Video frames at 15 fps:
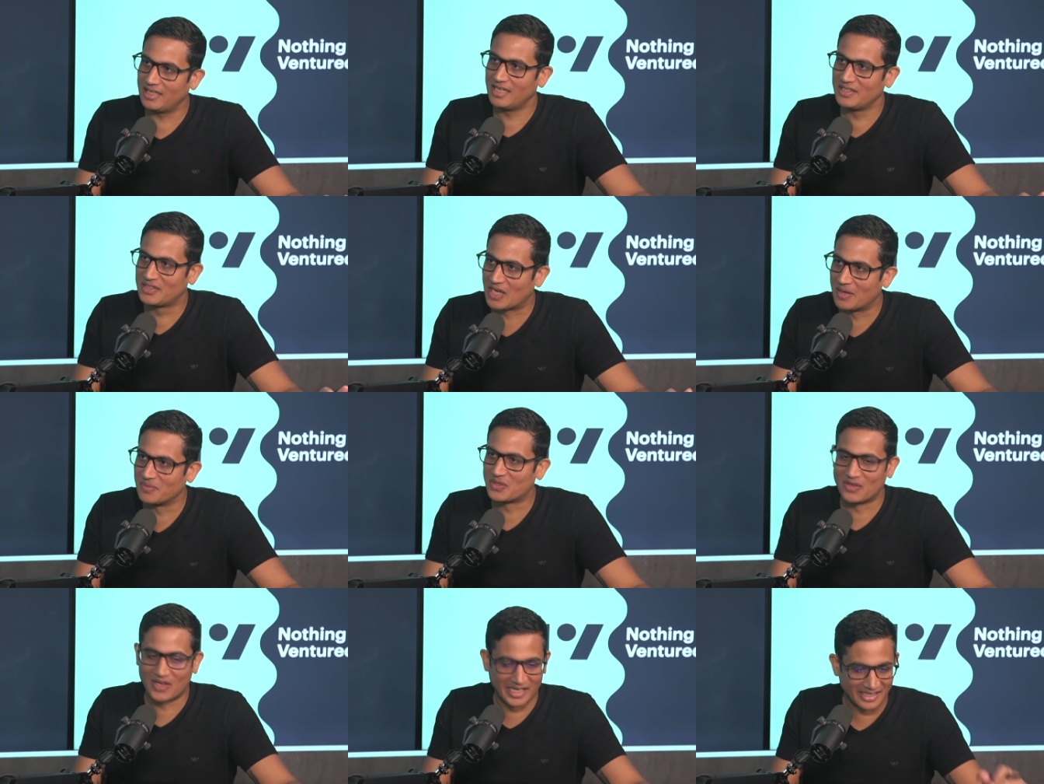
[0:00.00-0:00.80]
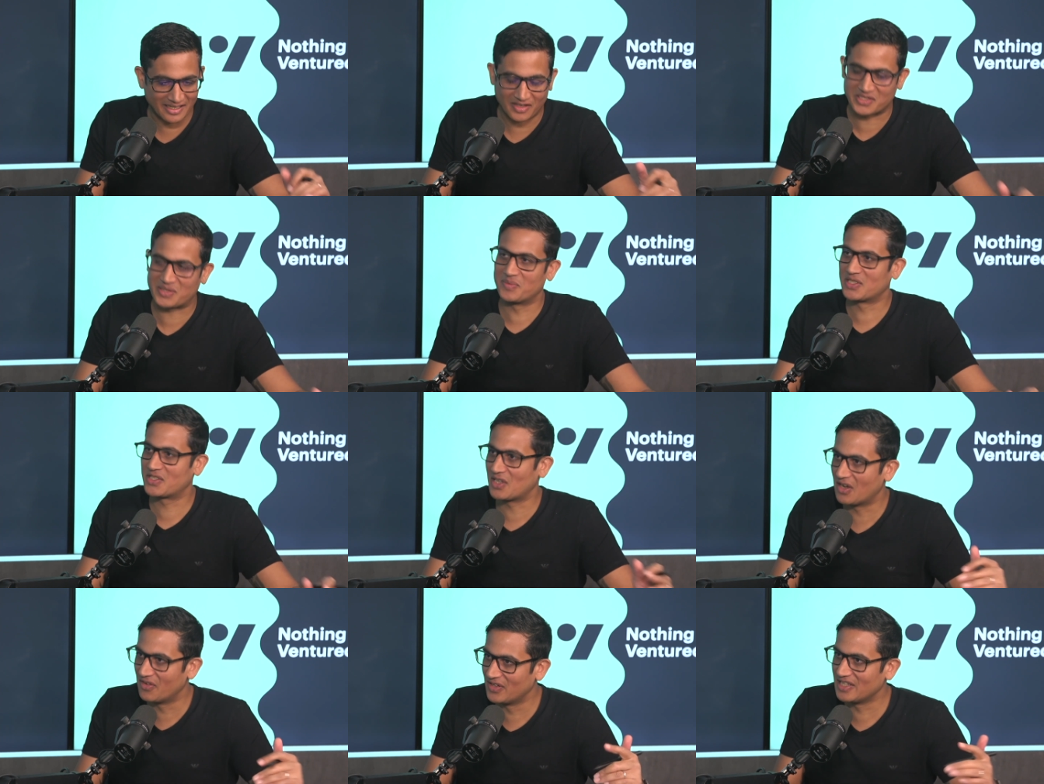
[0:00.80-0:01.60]
in terms of learning customer
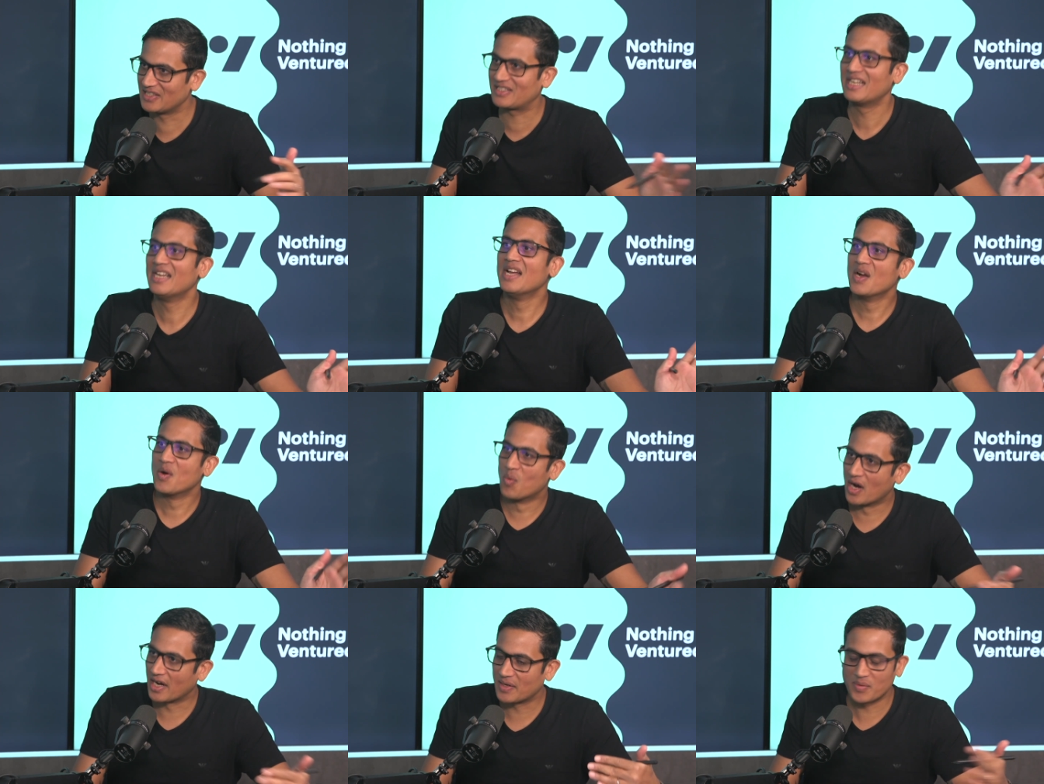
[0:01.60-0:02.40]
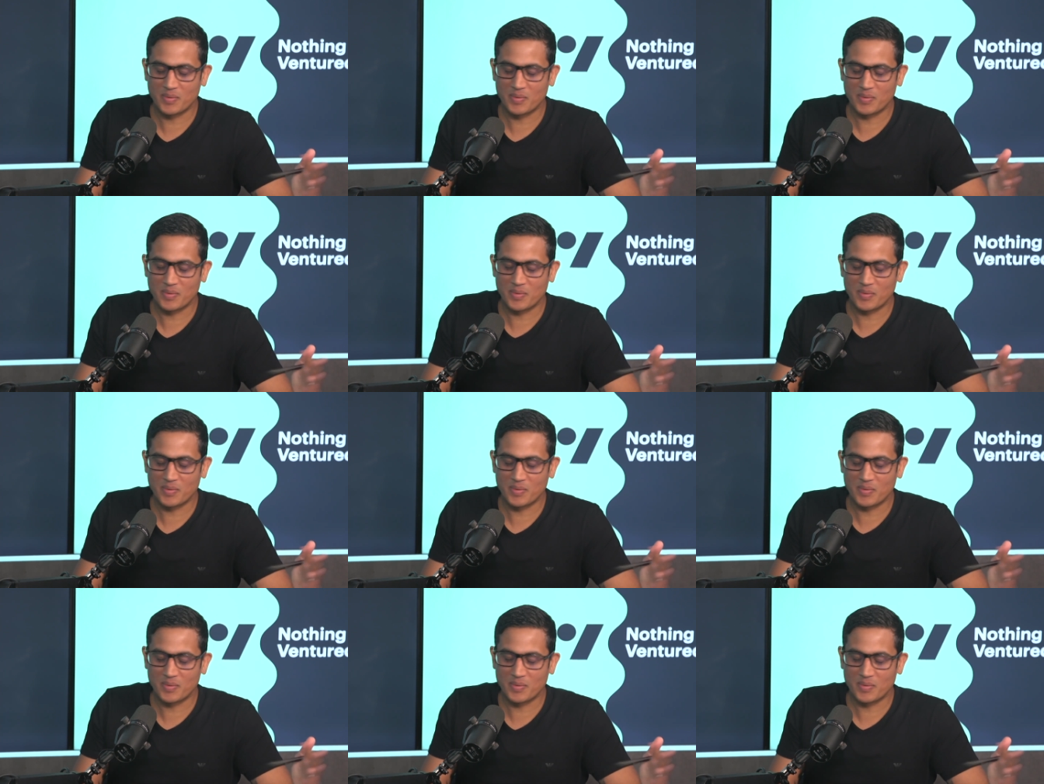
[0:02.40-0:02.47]
service, working with